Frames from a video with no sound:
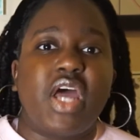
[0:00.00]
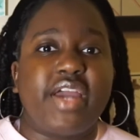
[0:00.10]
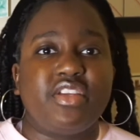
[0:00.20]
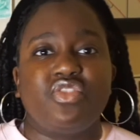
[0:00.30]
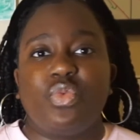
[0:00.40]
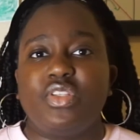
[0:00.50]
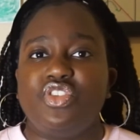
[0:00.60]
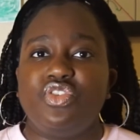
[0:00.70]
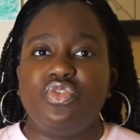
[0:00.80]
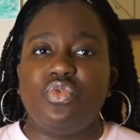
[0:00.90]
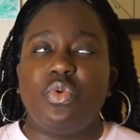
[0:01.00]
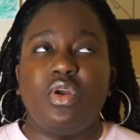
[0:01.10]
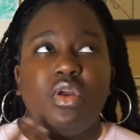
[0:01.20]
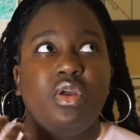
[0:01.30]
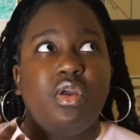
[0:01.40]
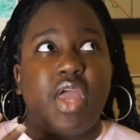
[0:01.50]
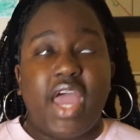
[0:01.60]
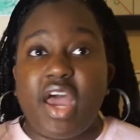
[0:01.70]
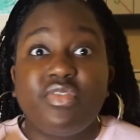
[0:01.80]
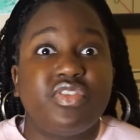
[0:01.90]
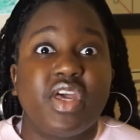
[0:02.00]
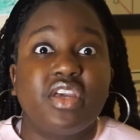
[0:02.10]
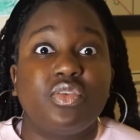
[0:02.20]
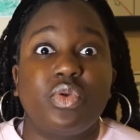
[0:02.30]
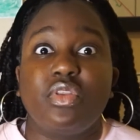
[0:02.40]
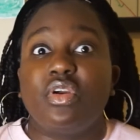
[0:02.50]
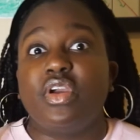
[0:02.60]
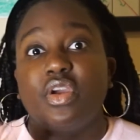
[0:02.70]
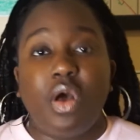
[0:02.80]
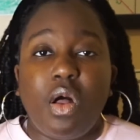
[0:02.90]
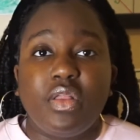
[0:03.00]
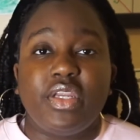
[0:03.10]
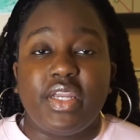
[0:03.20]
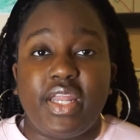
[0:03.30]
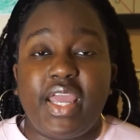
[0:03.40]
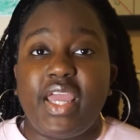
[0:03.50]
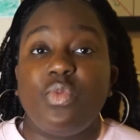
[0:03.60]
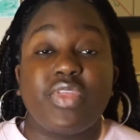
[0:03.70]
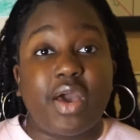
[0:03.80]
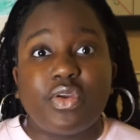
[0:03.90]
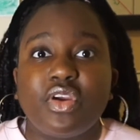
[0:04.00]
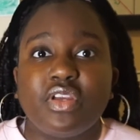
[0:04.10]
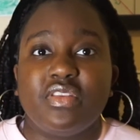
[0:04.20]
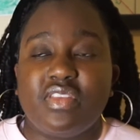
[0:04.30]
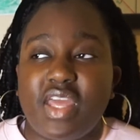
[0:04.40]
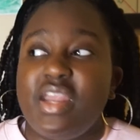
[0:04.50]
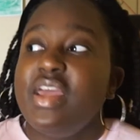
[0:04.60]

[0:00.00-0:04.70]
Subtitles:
I just want to have sex with her and call it a day without her consent.